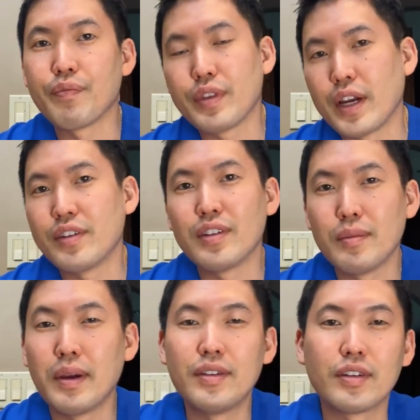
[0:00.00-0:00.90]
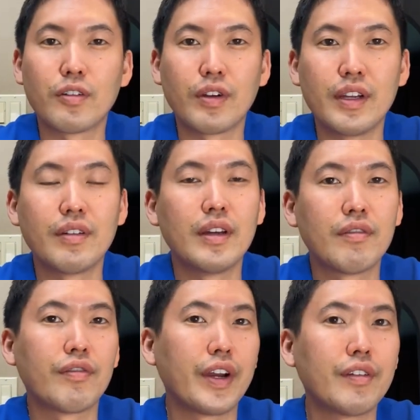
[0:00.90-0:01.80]
Niacinamide is a great
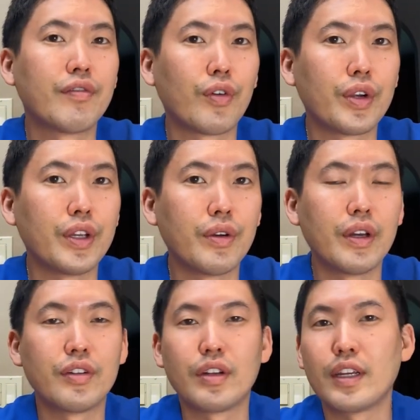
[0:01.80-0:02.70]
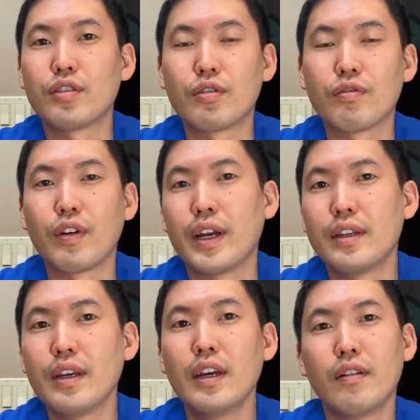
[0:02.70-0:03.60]
friend for you. It's a nice
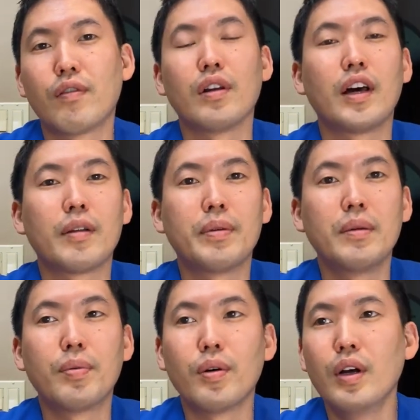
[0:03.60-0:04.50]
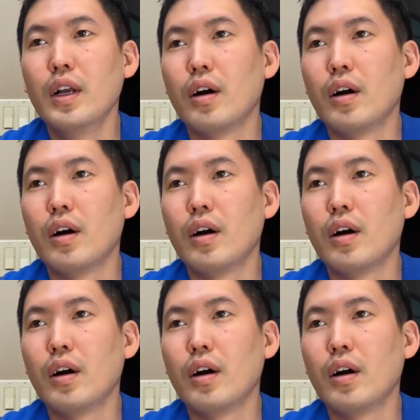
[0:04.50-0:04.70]
friend for a lot of people.